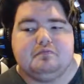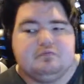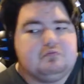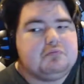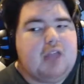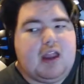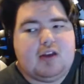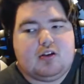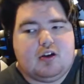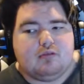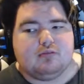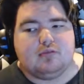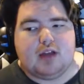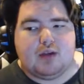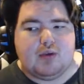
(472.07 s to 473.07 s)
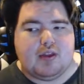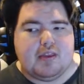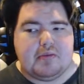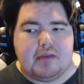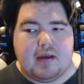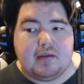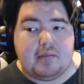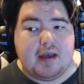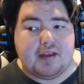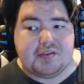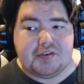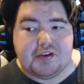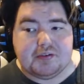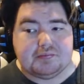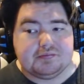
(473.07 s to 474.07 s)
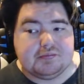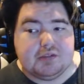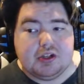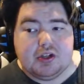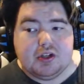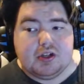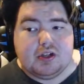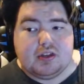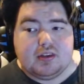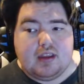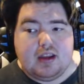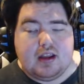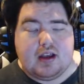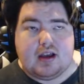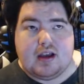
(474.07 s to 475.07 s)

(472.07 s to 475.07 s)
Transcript: I don't know. I want them to have a master. The, uh,